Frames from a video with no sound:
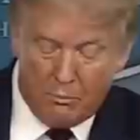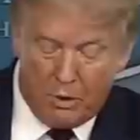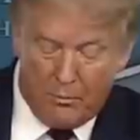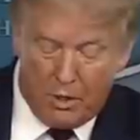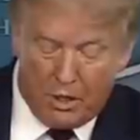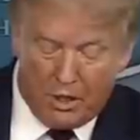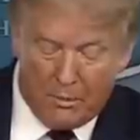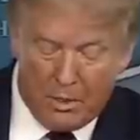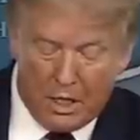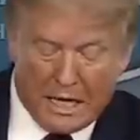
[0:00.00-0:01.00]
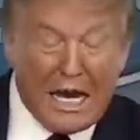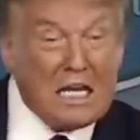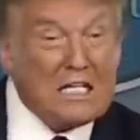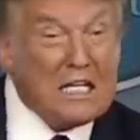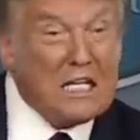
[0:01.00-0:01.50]
primarily among
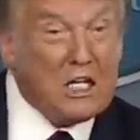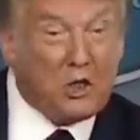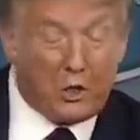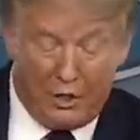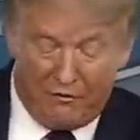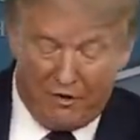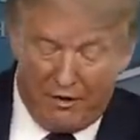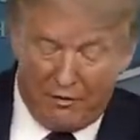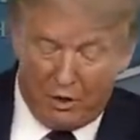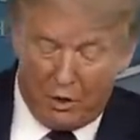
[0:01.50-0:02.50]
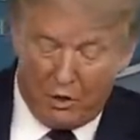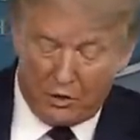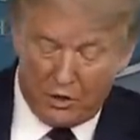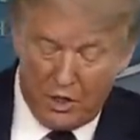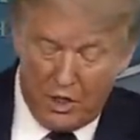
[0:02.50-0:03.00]
18 to 35 year
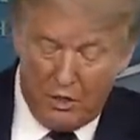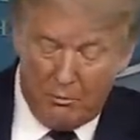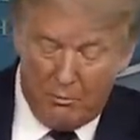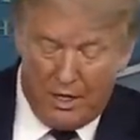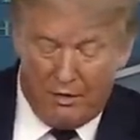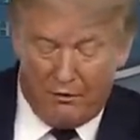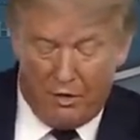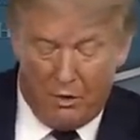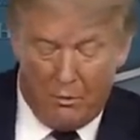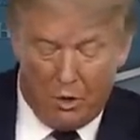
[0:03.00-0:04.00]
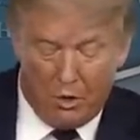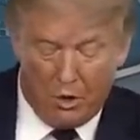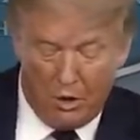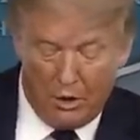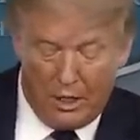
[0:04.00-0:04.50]
olds, many of whom
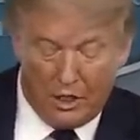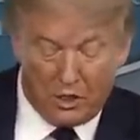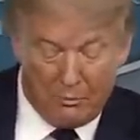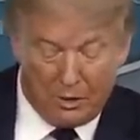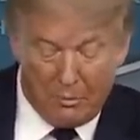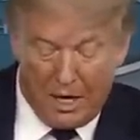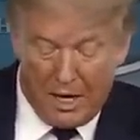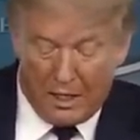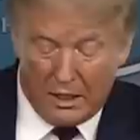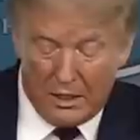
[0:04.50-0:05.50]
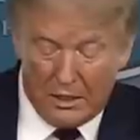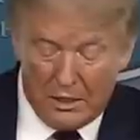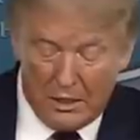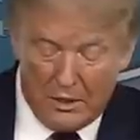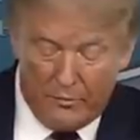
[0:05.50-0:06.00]
were asymptomatic.
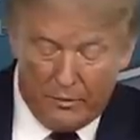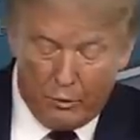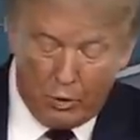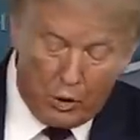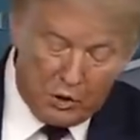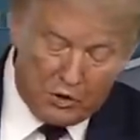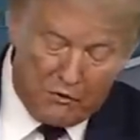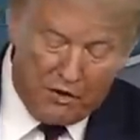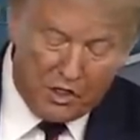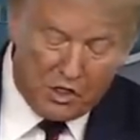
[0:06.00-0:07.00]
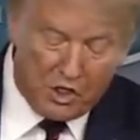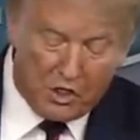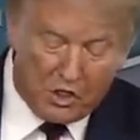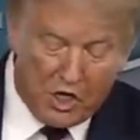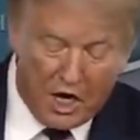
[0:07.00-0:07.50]
We're also facing
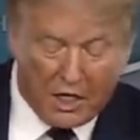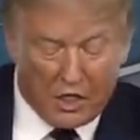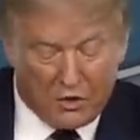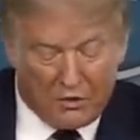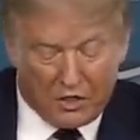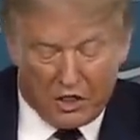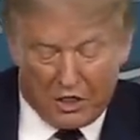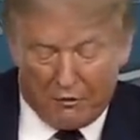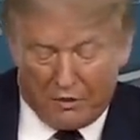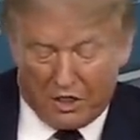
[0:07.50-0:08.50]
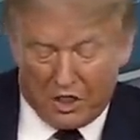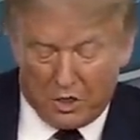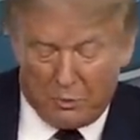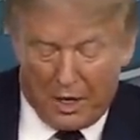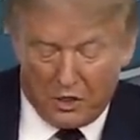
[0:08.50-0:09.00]
the challenge of a significant
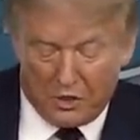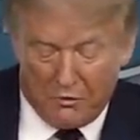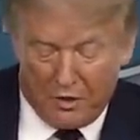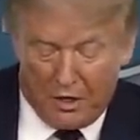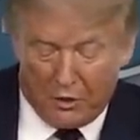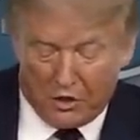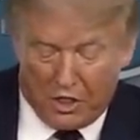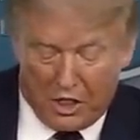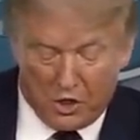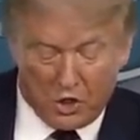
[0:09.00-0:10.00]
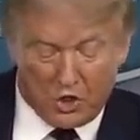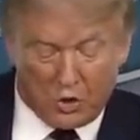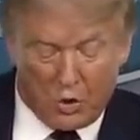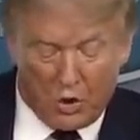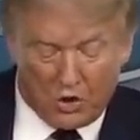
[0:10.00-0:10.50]
spike in virus cases
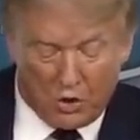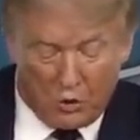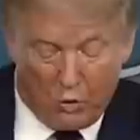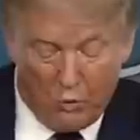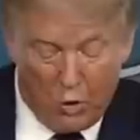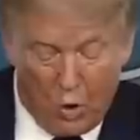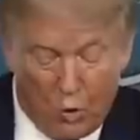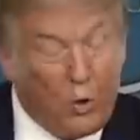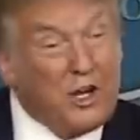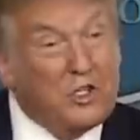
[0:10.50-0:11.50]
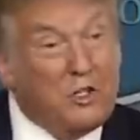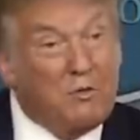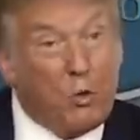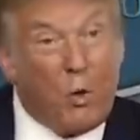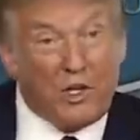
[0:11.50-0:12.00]
across the rest
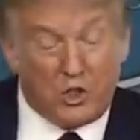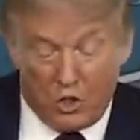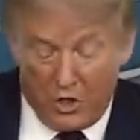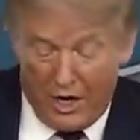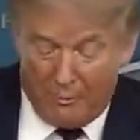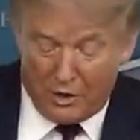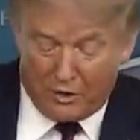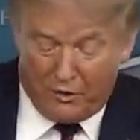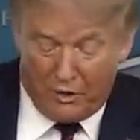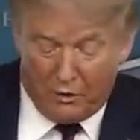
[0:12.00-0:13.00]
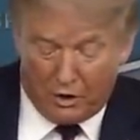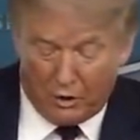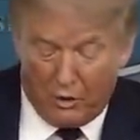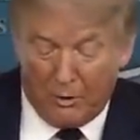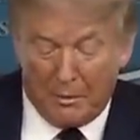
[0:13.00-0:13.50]
of the Western Hemisphere,
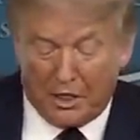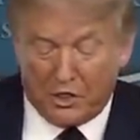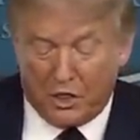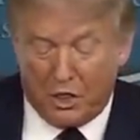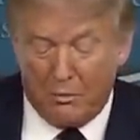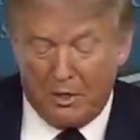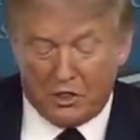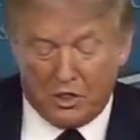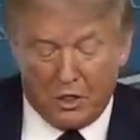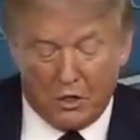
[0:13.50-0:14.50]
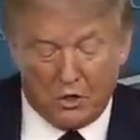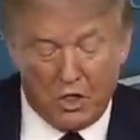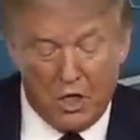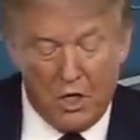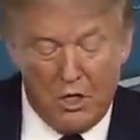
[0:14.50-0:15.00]
including Mexico. Mexico's